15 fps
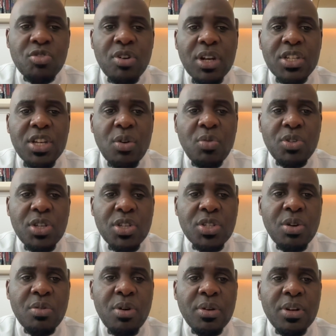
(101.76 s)
structure which is
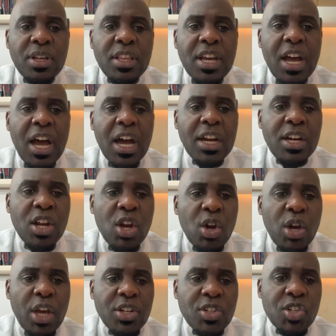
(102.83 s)
surrounding the heart,
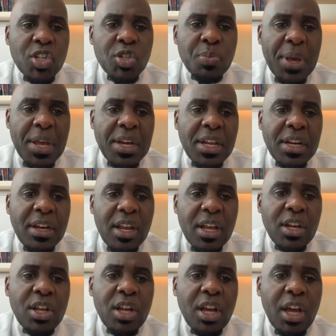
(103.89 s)
and suspend it,
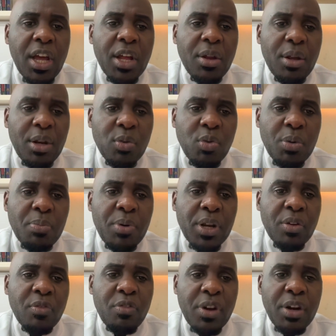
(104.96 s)
and we
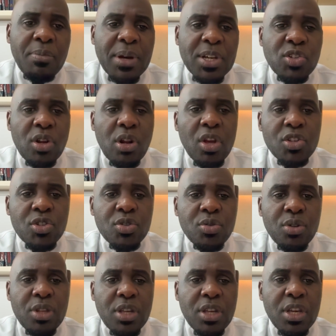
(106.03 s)
bring very much close
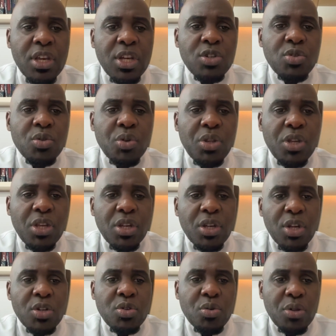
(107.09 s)
to the
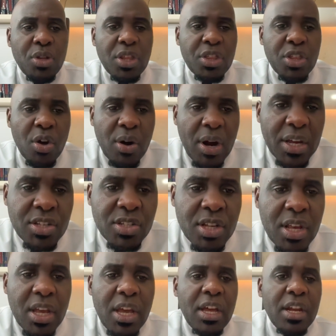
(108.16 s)
thorax,
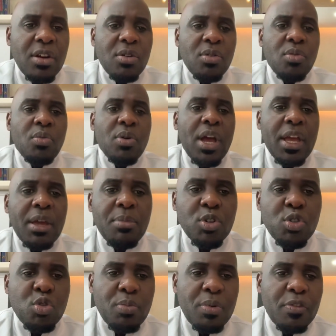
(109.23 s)
and we are
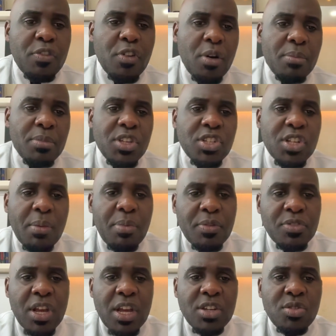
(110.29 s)
able to perform these type of
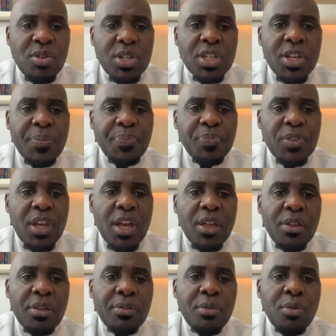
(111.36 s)
surgeries
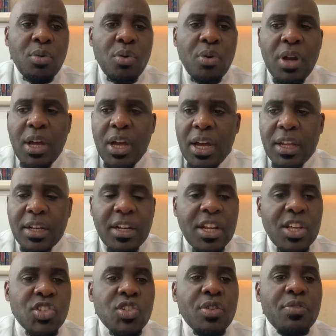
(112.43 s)
through at
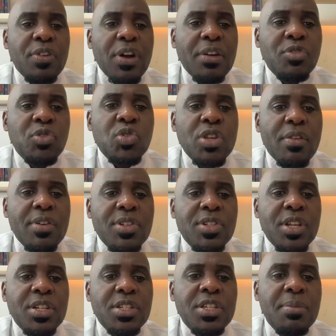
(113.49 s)
least 5 to 7
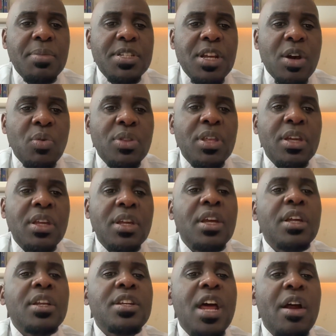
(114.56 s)
centimeter with a
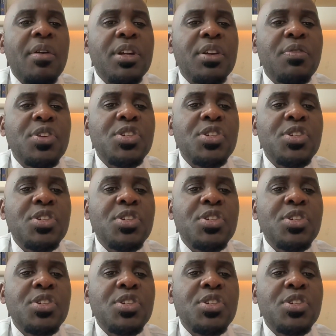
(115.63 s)
direct